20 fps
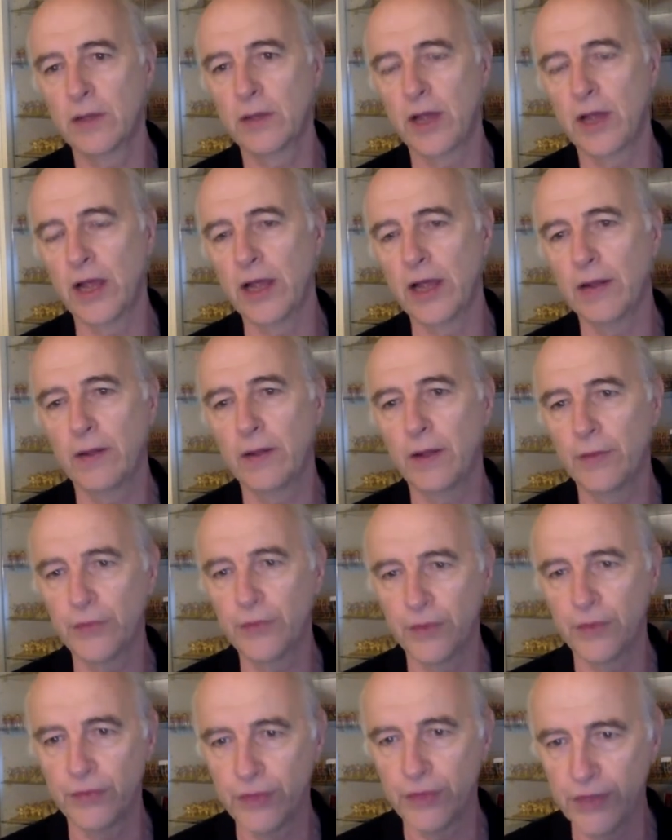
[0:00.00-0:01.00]
The
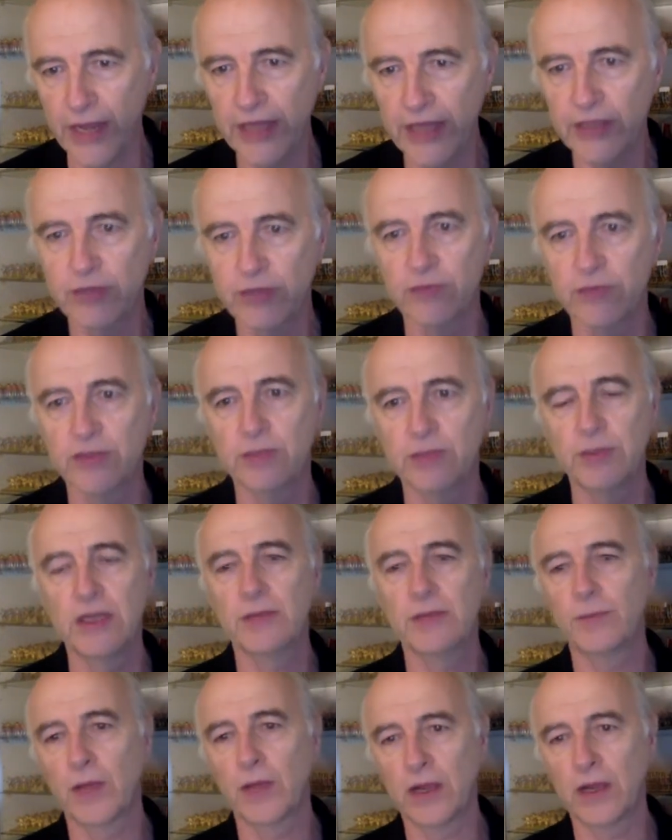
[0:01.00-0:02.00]
nature of, there's
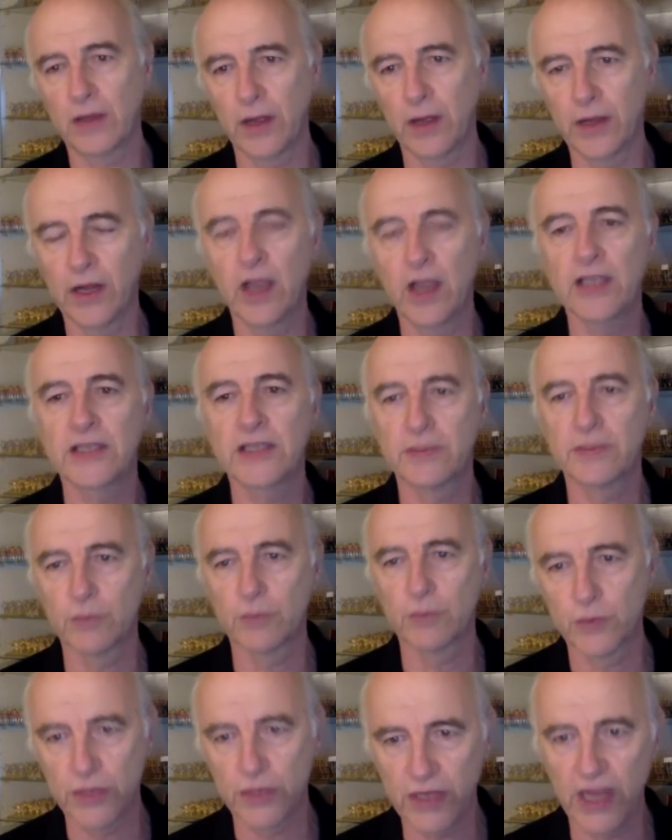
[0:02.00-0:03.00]
been a class of
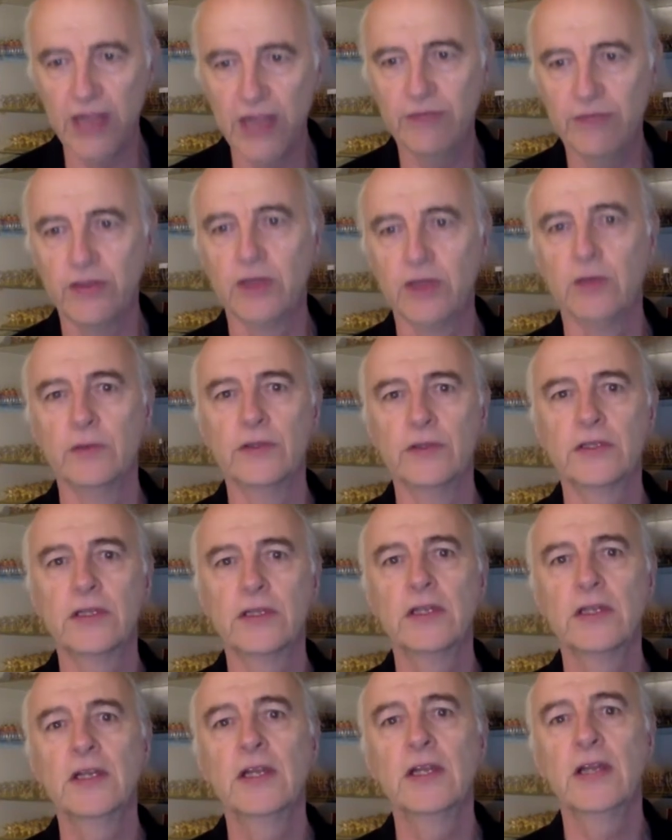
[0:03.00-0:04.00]
rules which I've used
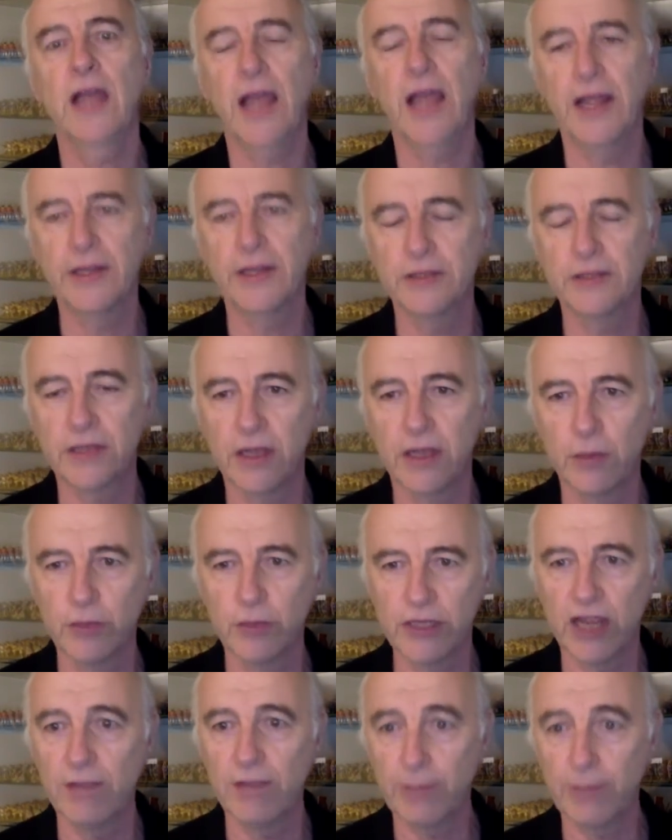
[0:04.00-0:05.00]
and
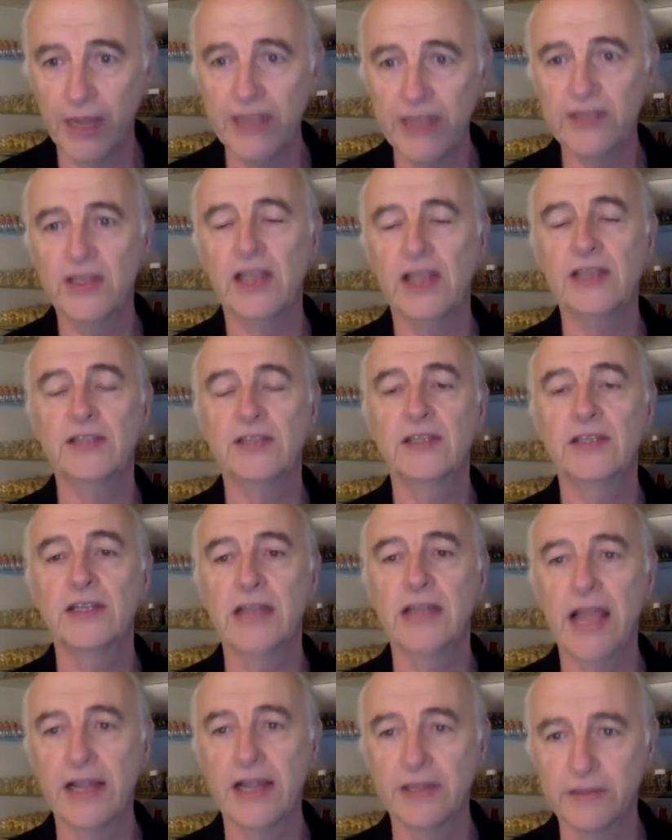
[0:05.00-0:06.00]
which I've play
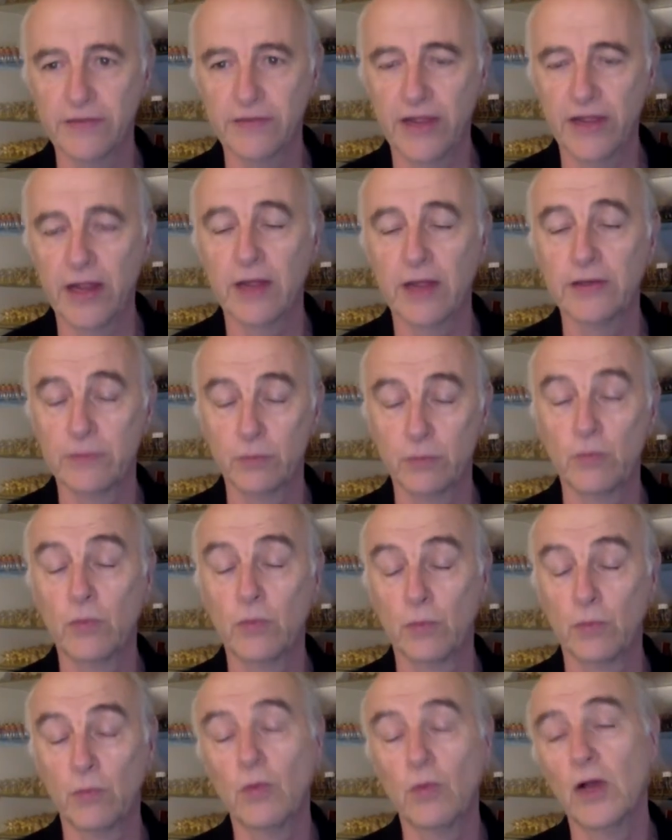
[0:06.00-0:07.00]
tested and developed and
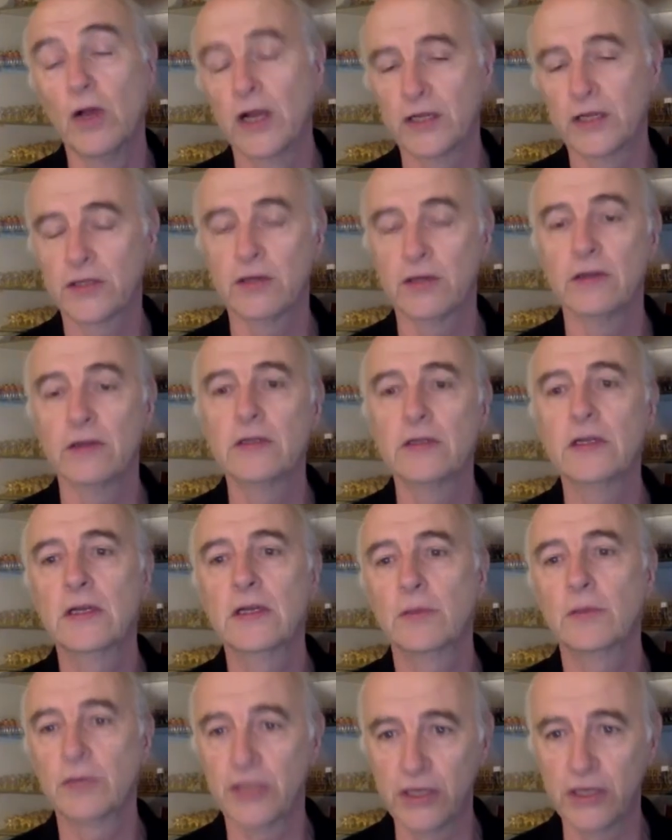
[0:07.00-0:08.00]
worked on,
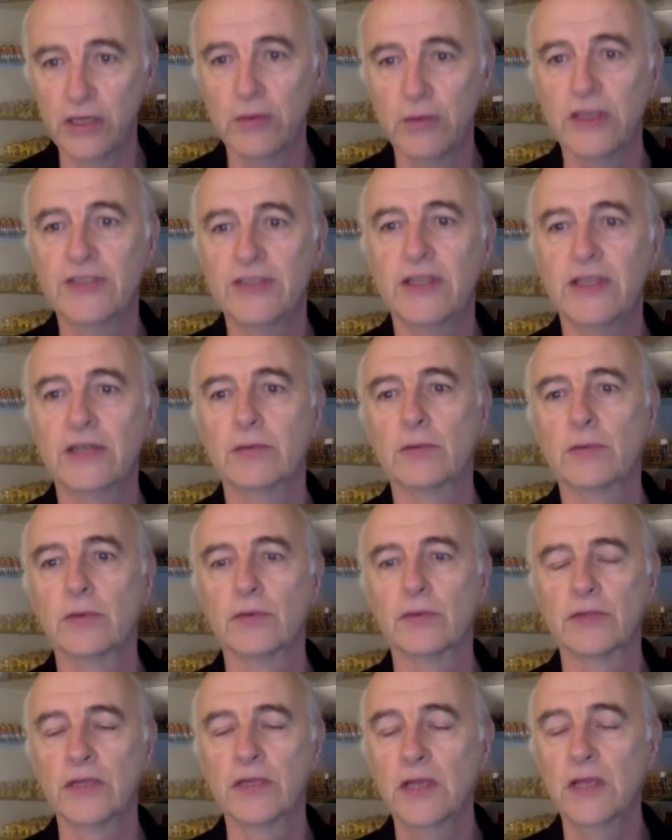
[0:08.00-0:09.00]
which are US set of
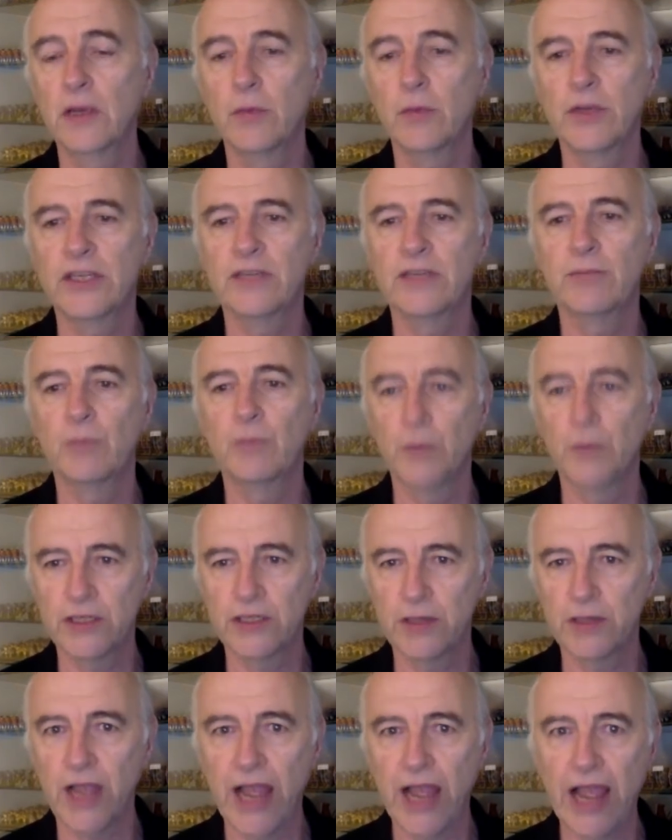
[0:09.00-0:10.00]
rules,
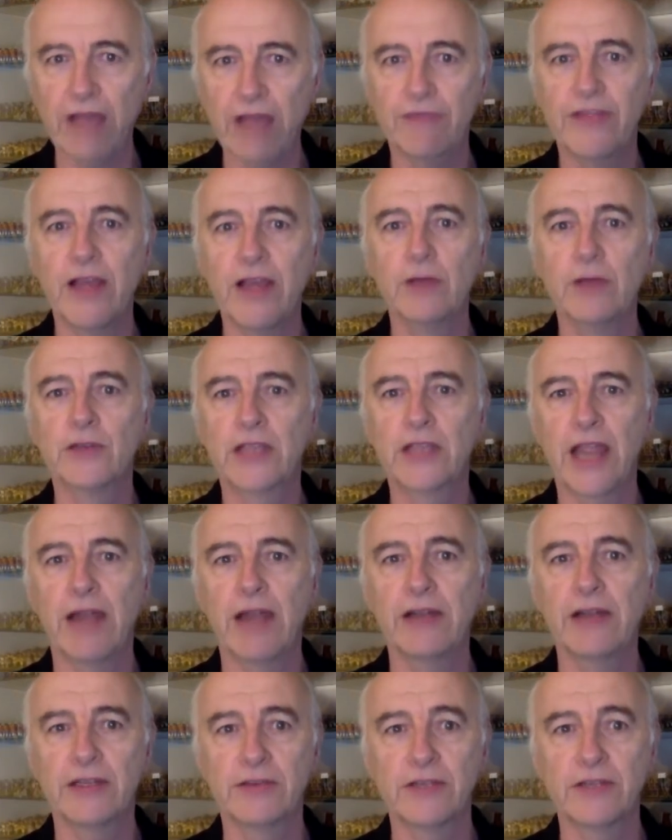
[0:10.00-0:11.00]
which have those
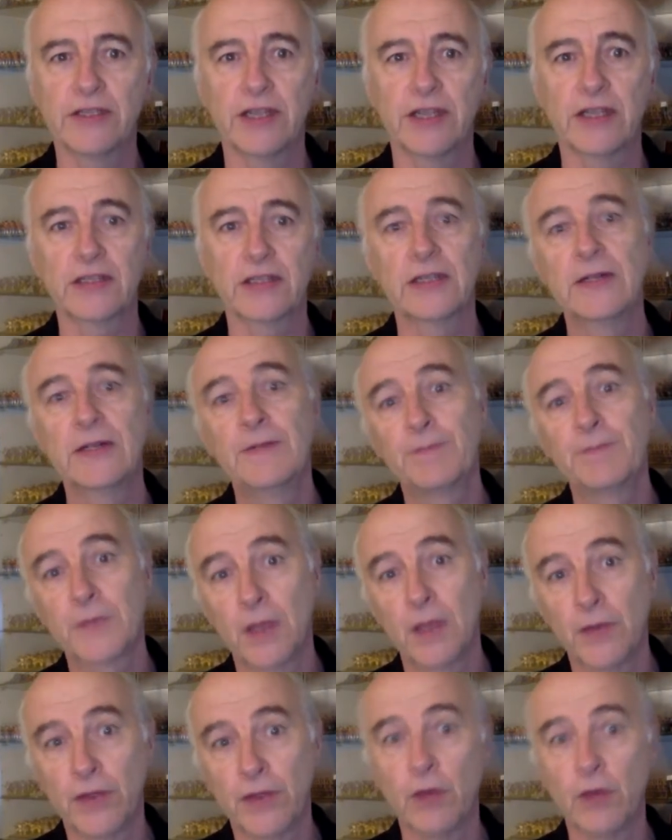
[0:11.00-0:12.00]
characteristics.
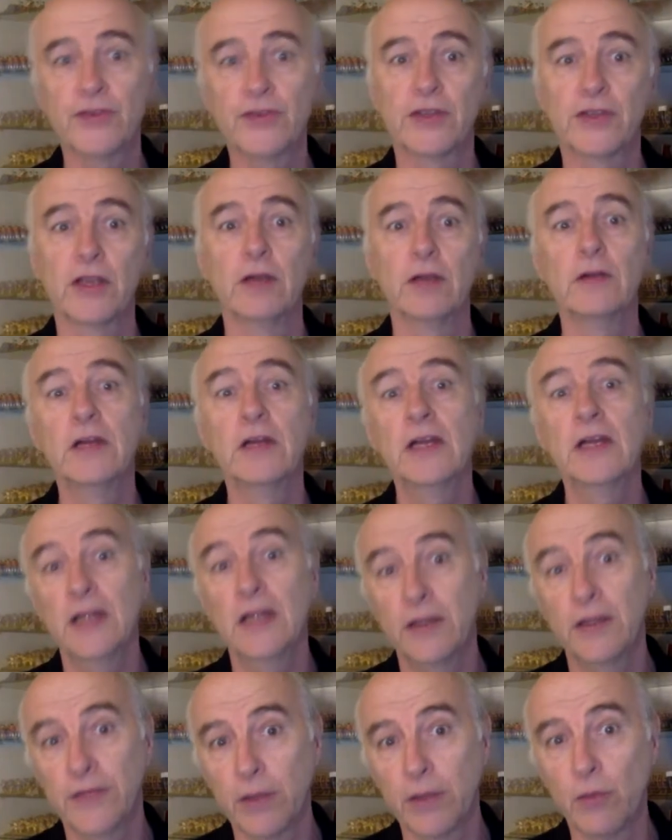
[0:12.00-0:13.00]
They
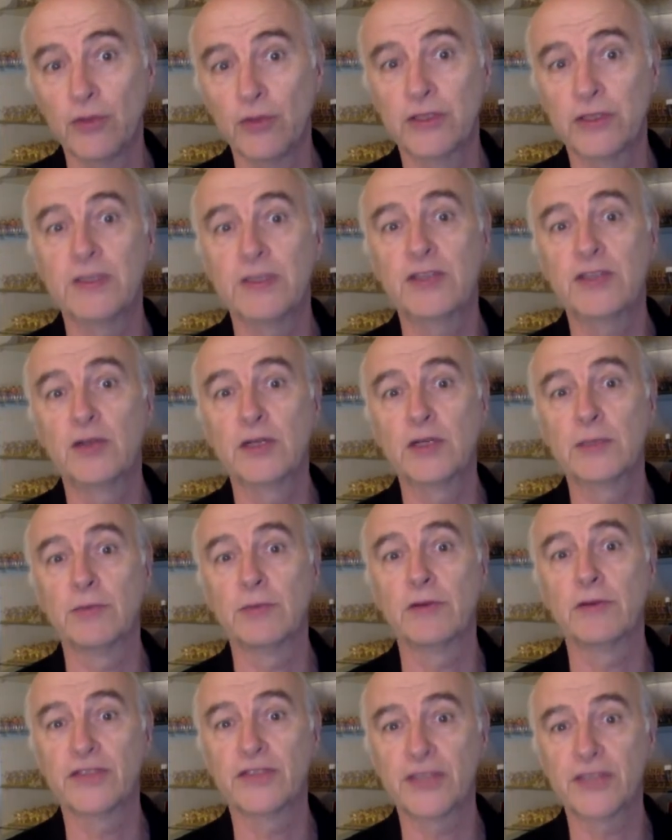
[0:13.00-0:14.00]
want to be
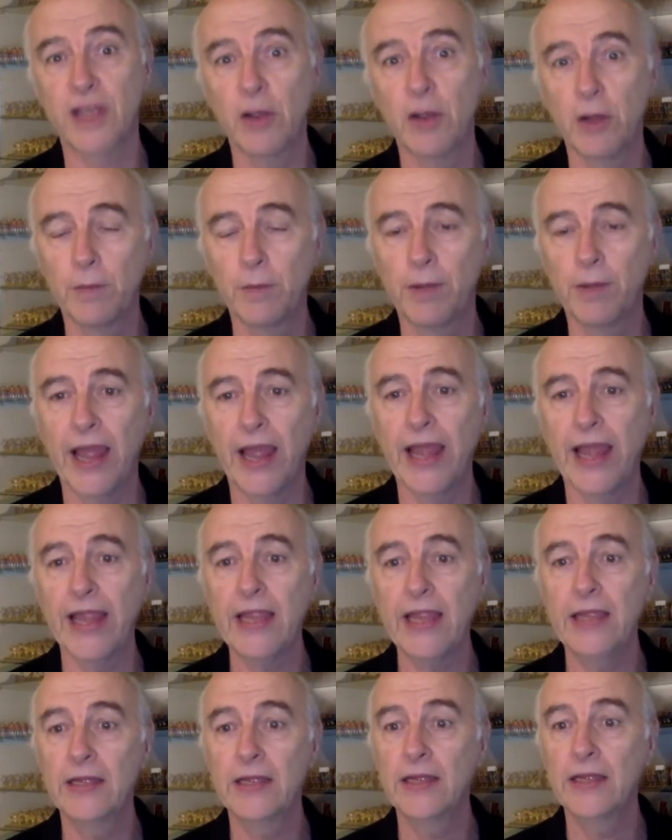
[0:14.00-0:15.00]
suitable for solo
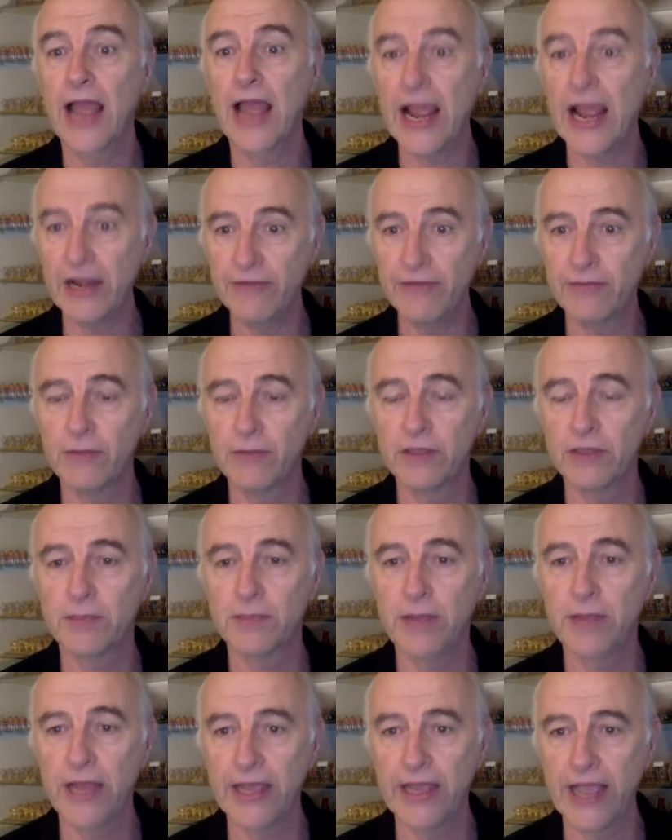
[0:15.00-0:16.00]
play and for
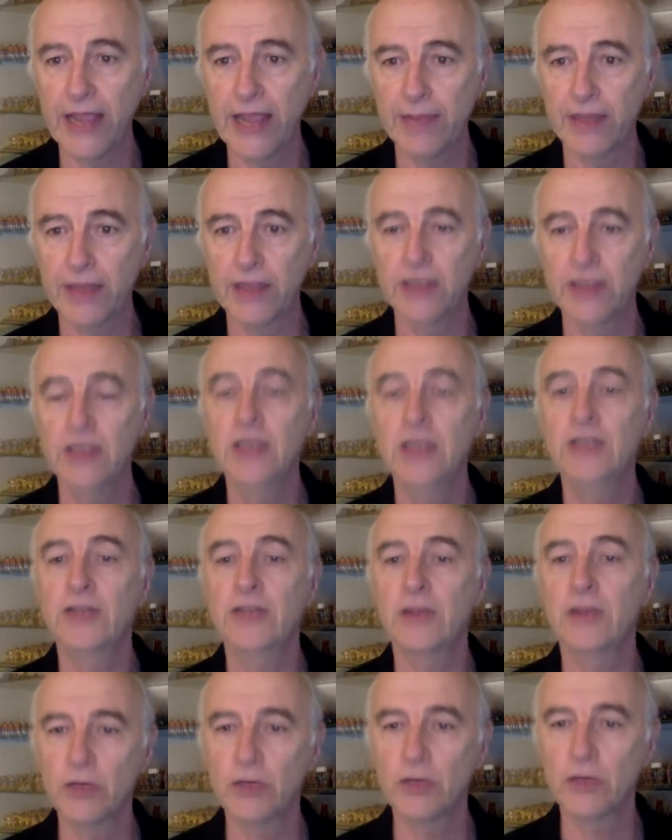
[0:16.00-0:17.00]
multiplayer gaming. So
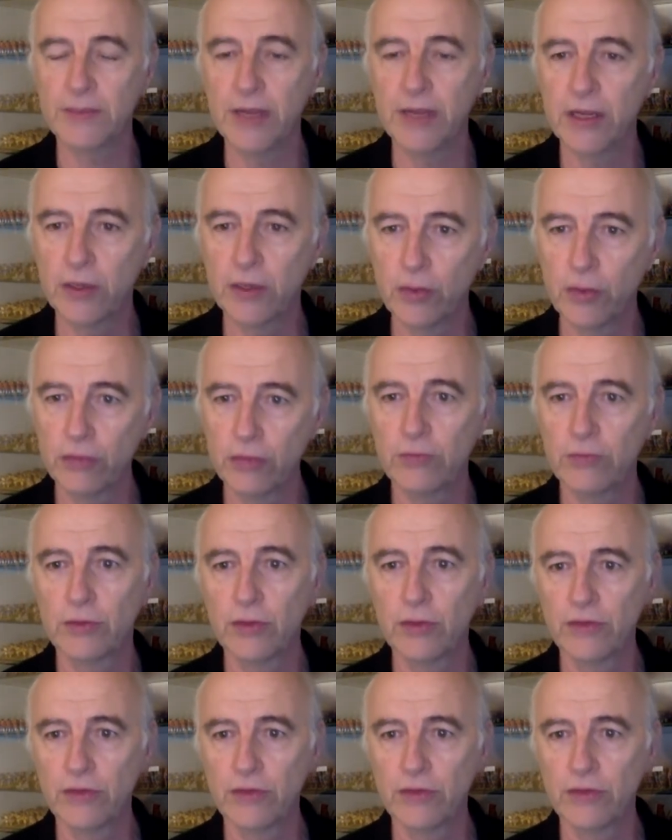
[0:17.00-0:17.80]
it wants to be a good